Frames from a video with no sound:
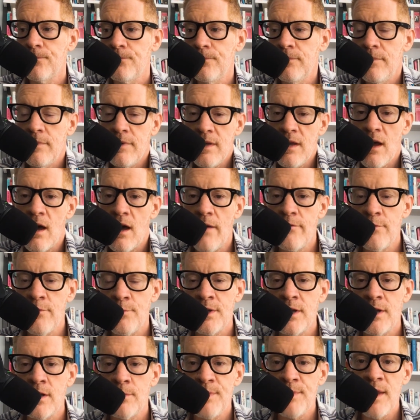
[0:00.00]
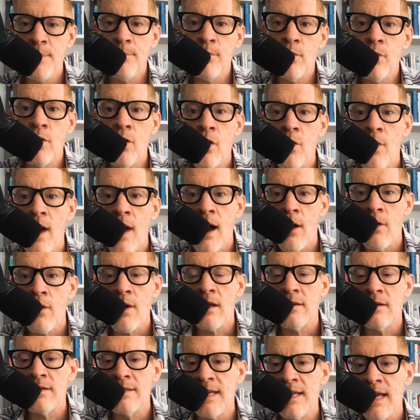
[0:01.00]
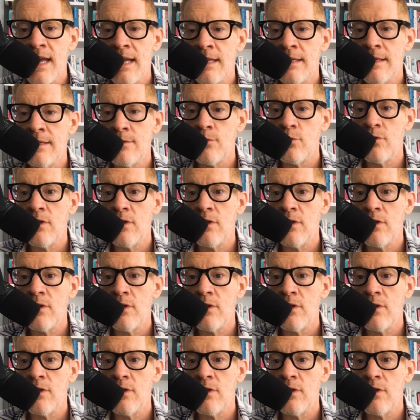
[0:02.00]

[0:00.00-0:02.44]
But yeah, people go out on dates